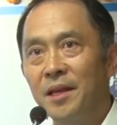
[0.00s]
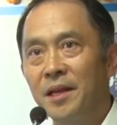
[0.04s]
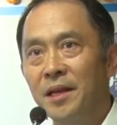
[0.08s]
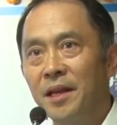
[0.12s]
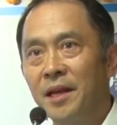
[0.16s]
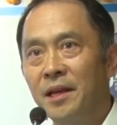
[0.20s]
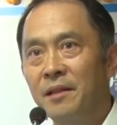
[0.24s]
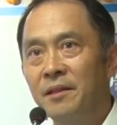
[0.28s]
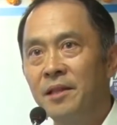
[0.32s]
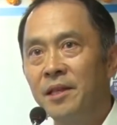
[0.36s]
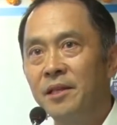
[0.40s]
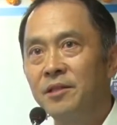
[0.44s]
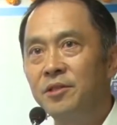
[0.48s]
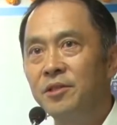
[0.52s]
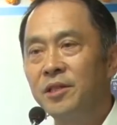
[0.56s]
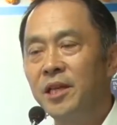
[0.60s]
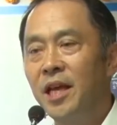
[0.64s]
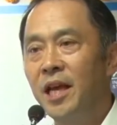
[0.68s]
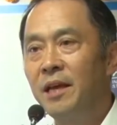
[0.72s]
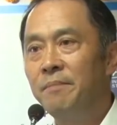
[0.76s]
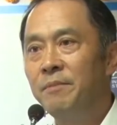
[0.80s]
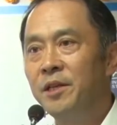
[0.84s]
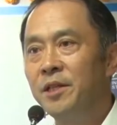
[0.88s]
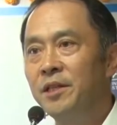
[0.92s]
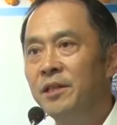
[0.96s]
And this
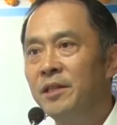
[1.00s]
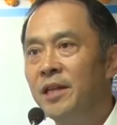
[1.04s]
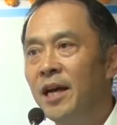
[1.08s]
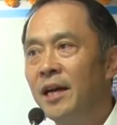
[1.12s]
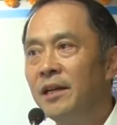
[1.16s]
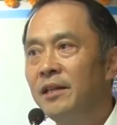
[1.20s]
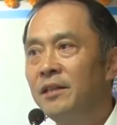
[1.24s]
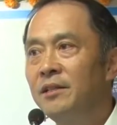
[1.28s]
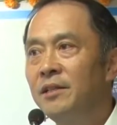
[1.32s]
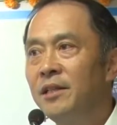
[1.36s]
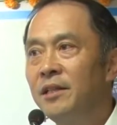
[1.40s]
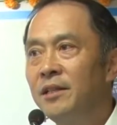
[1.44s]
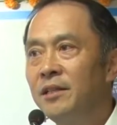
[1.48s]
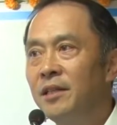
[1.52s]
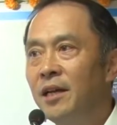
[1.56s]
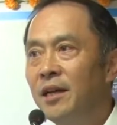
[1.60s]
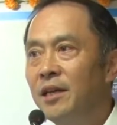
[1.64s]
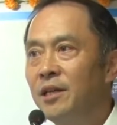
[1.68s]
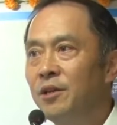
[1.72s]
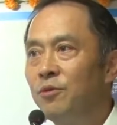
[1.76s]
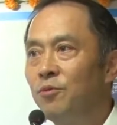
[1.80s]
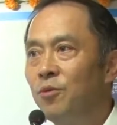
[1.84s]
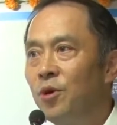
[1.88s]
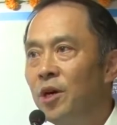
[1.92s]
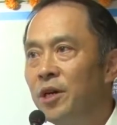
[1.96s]
came in
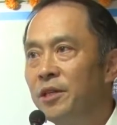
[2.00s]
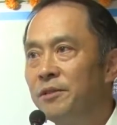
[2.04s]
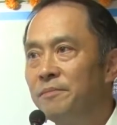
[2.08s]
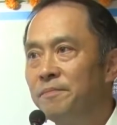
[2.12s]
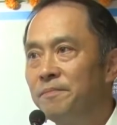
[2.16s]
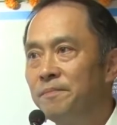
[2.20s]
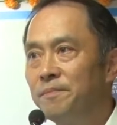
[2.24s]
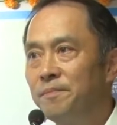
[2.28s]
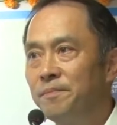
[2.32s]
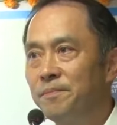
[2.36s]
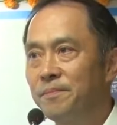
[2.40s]
1981.